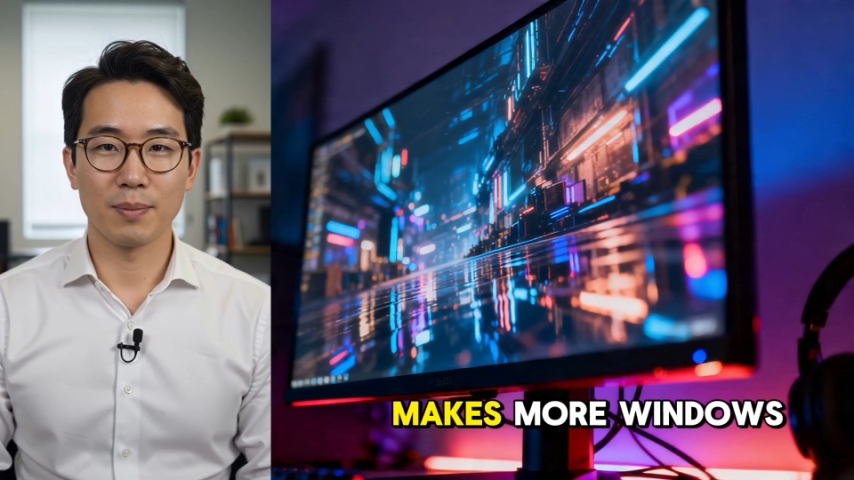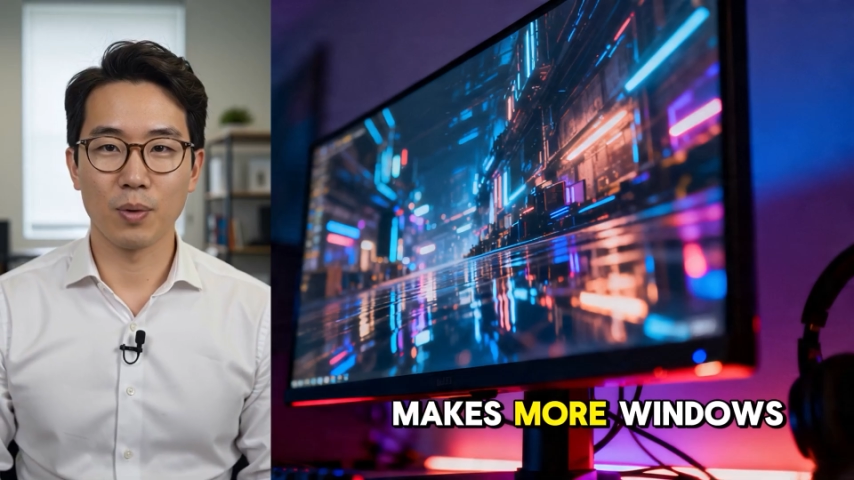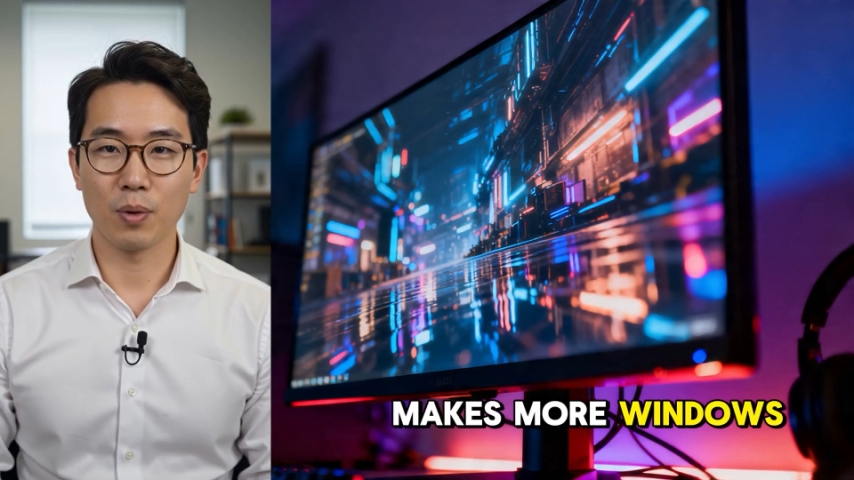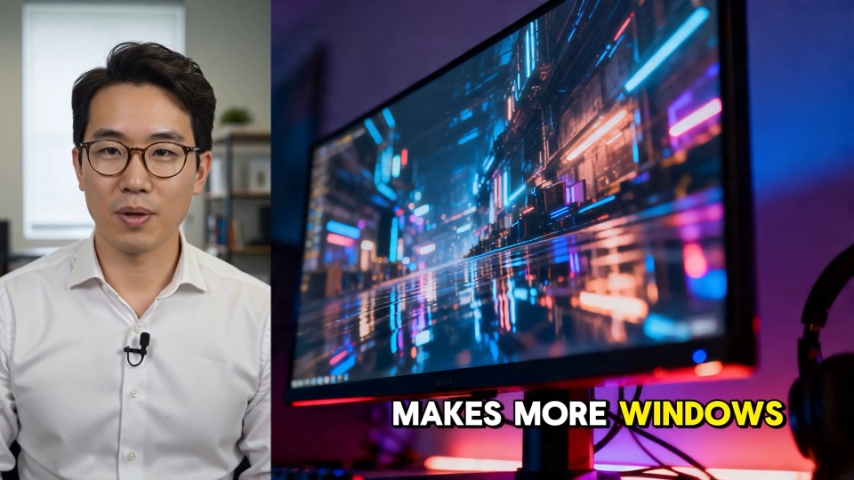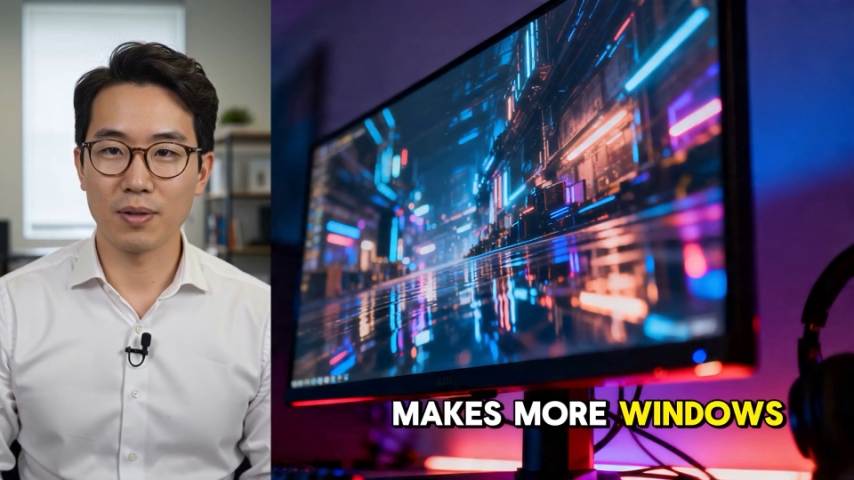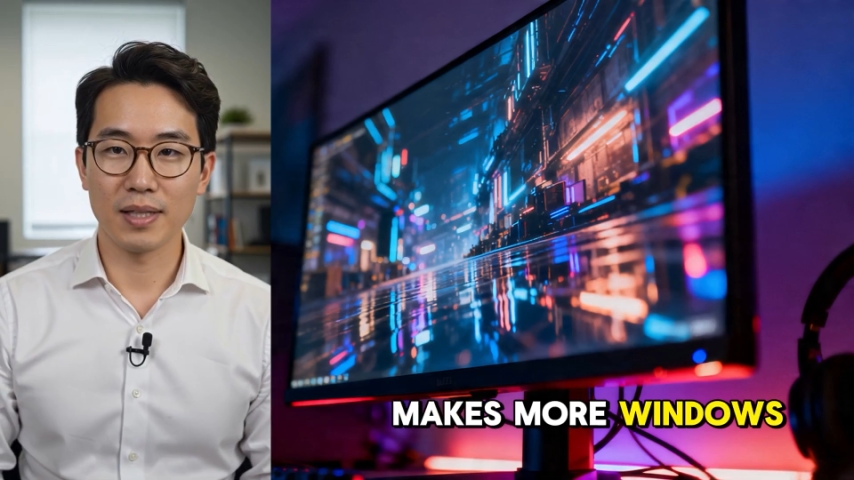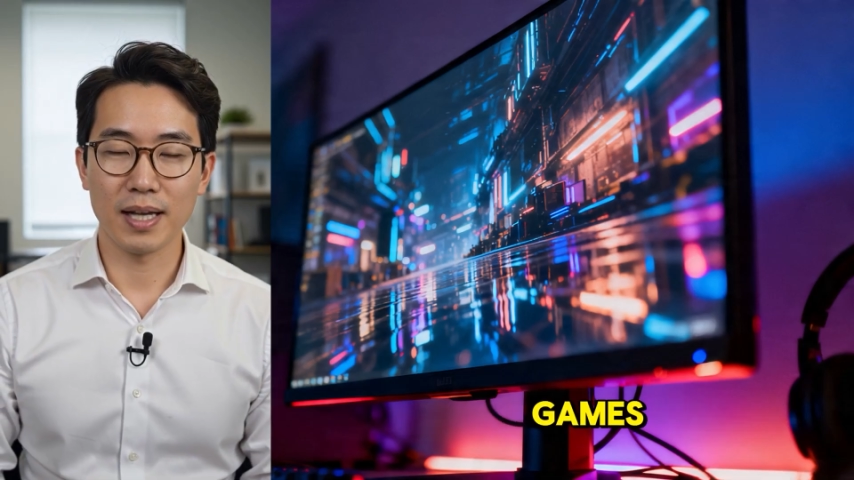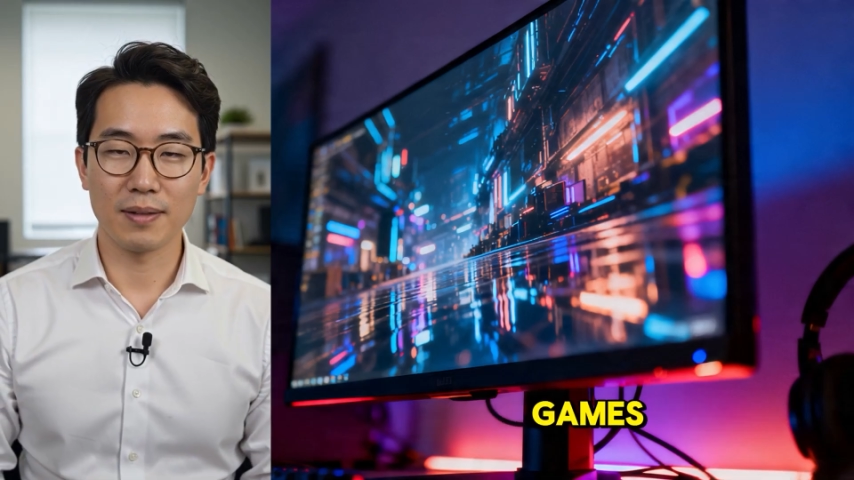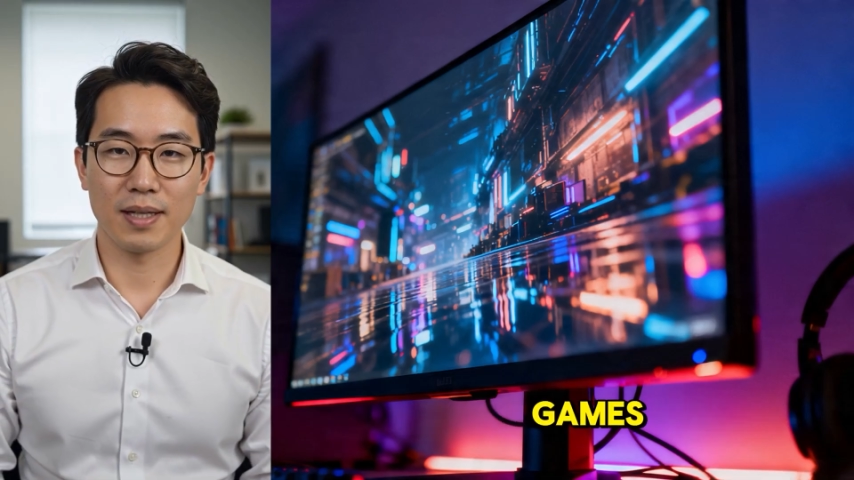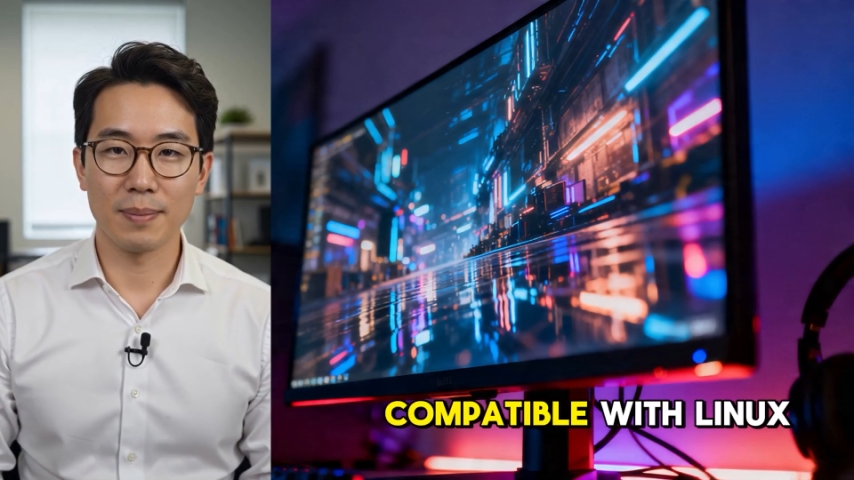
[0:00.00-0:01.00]
more Windows
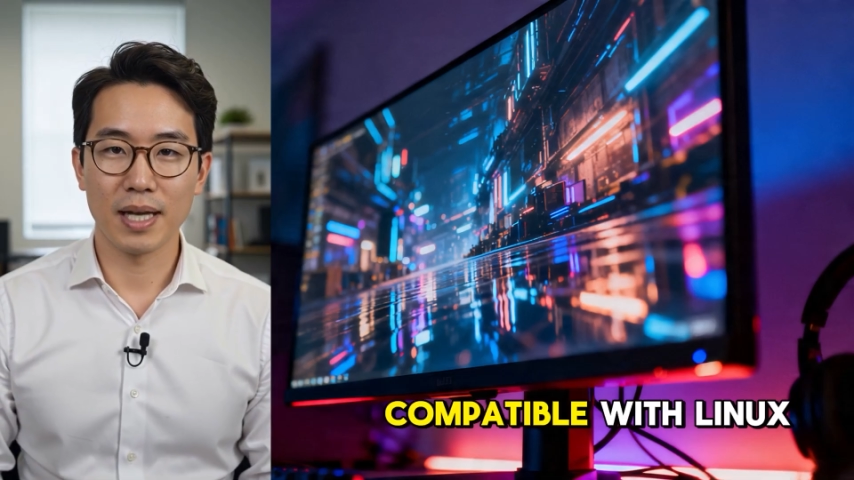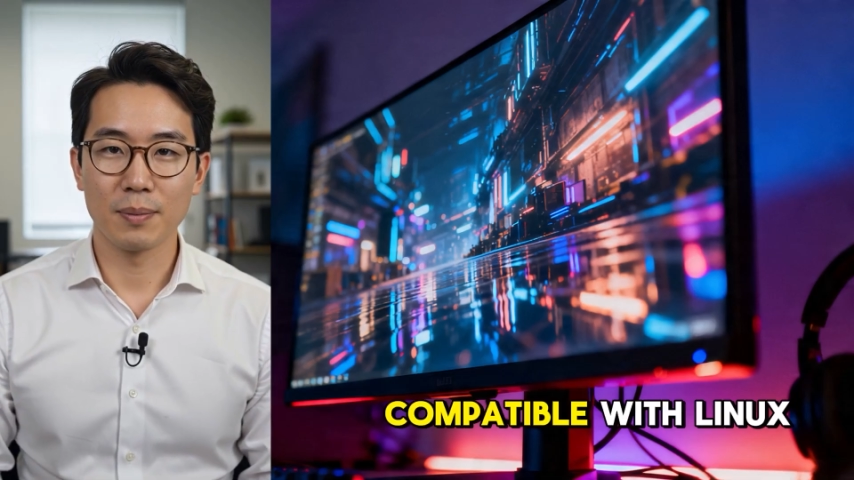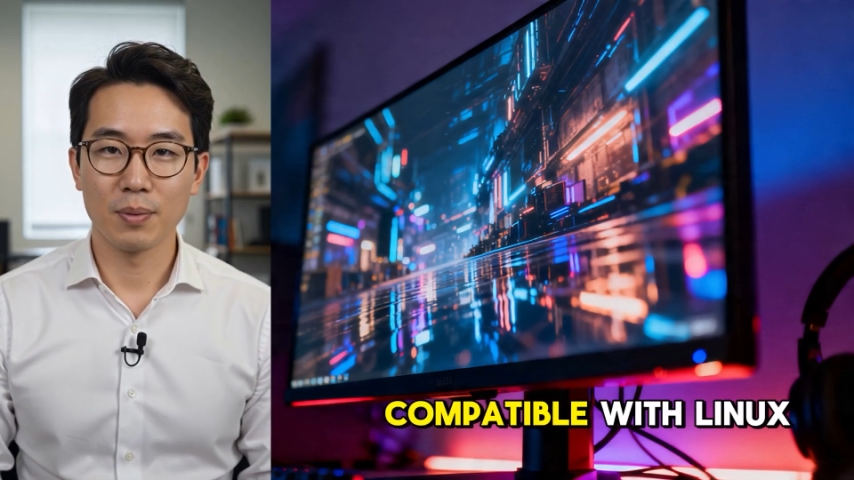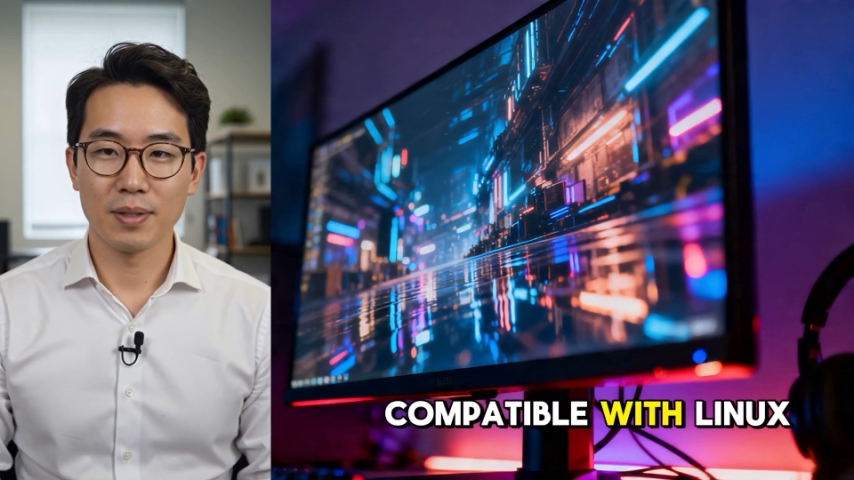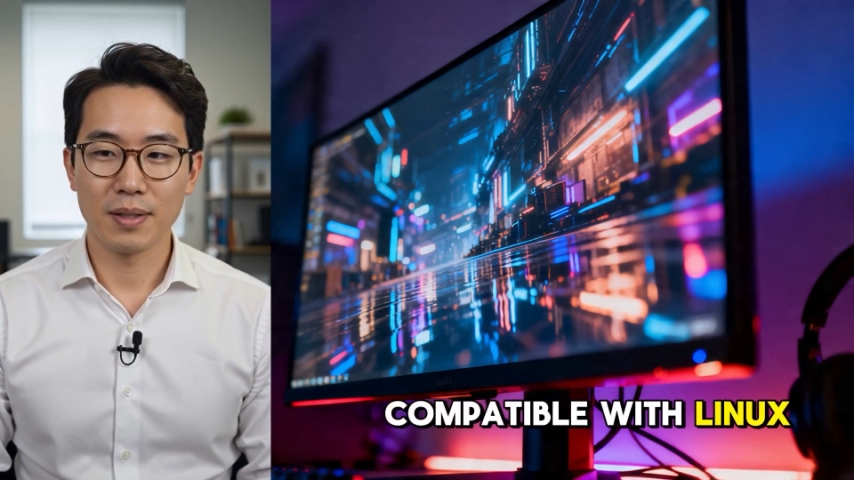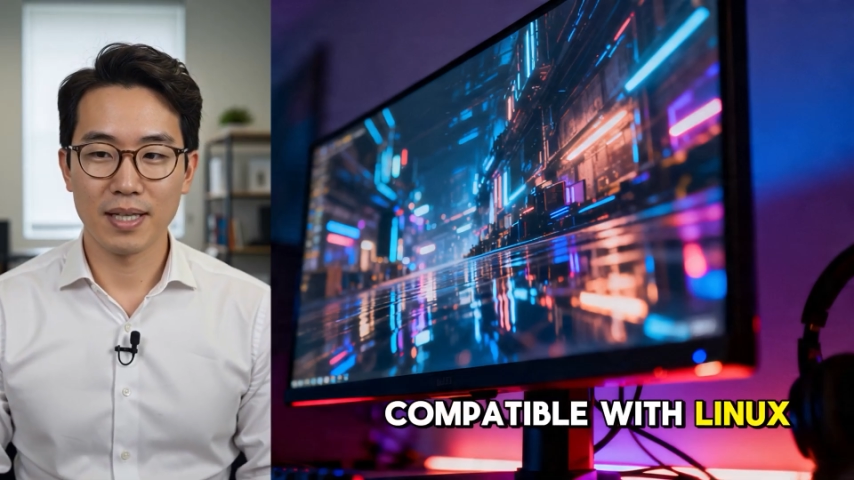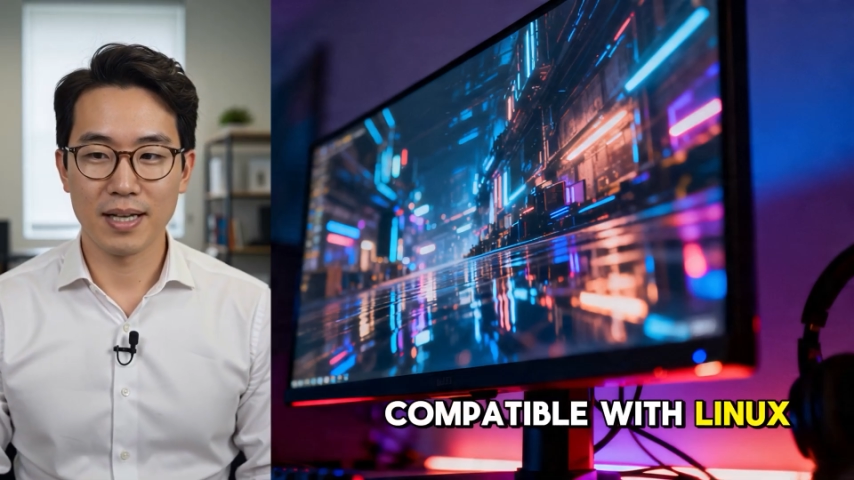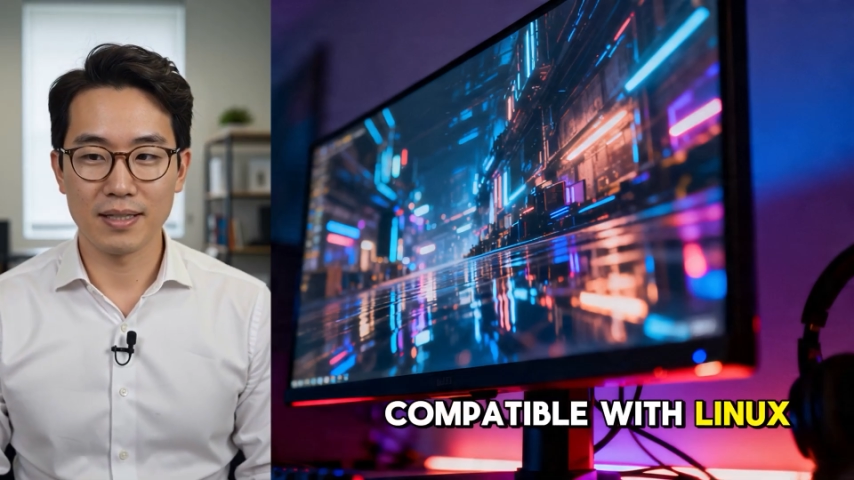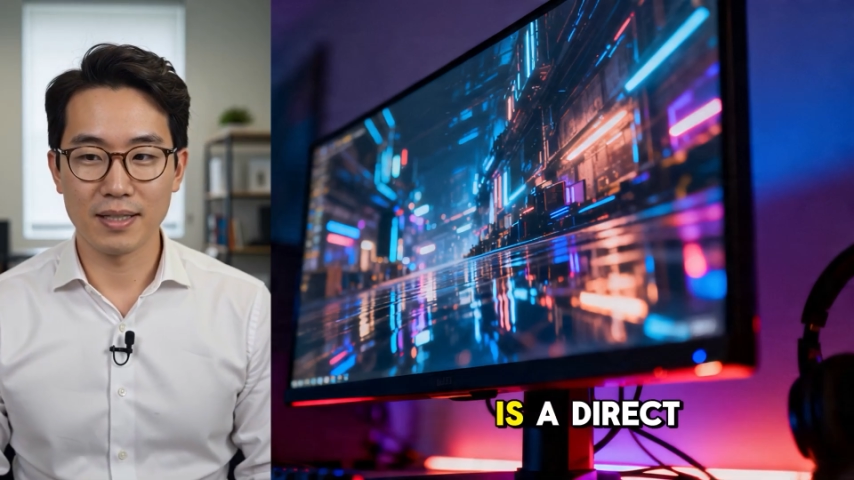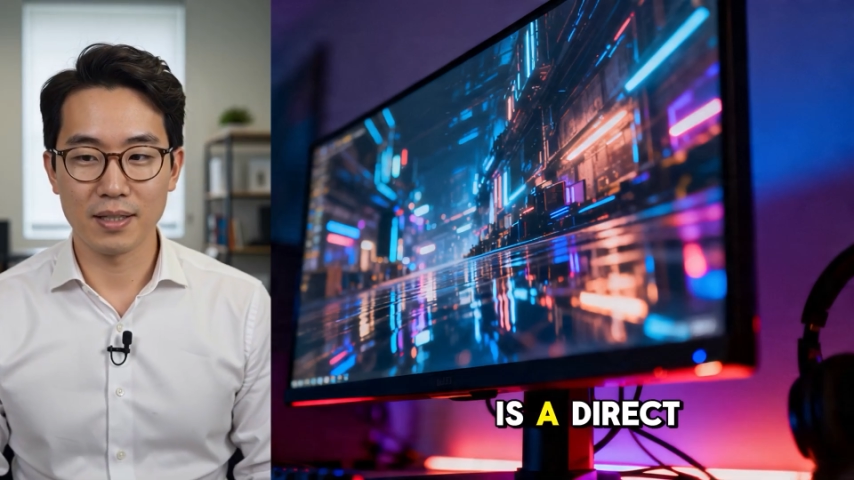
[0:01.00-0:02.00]
games compatible with
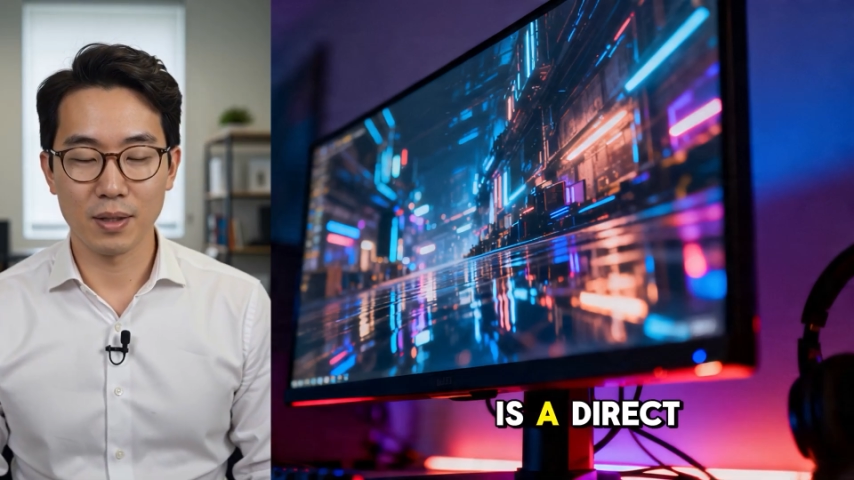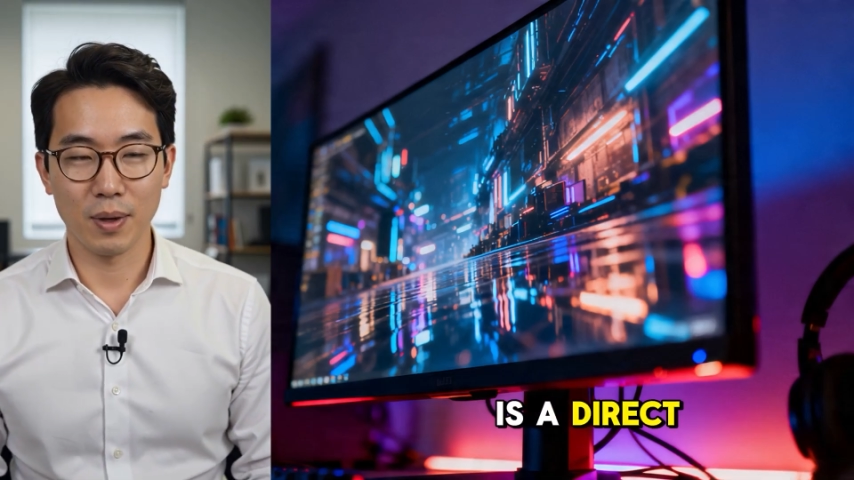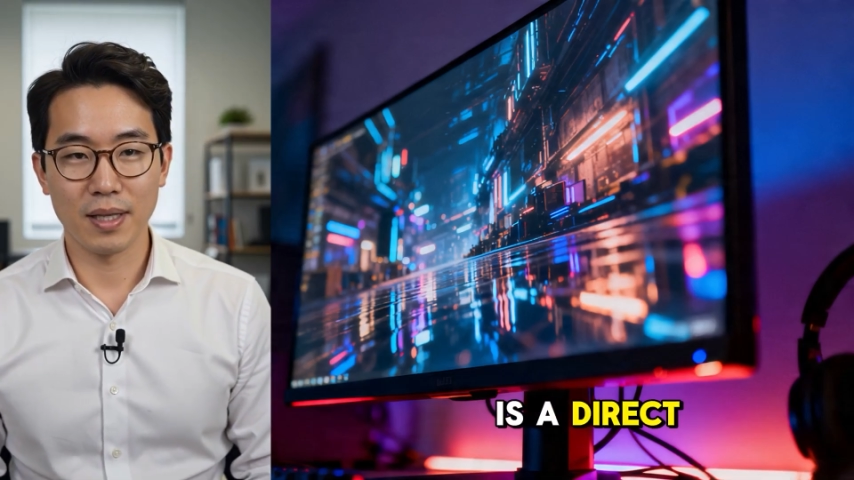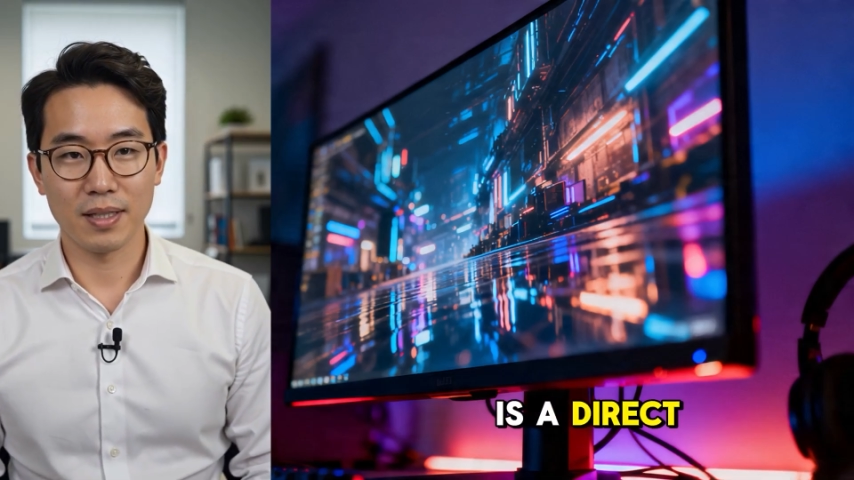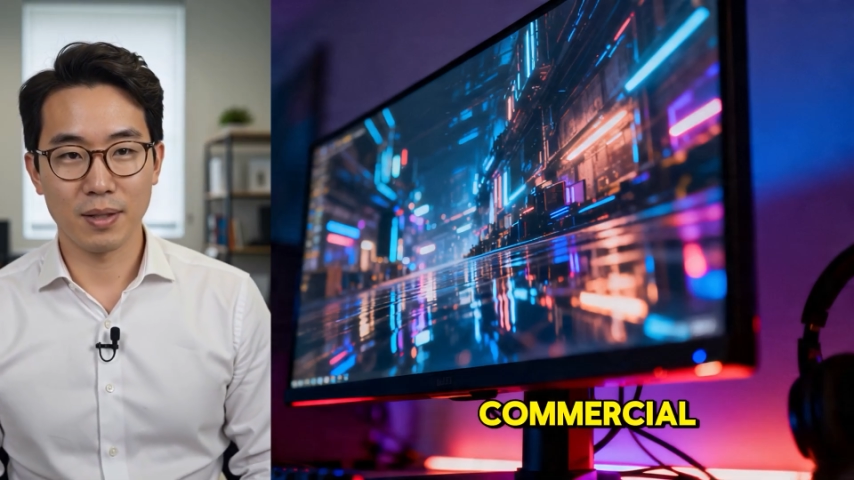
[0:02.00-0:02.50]
Linux is a direct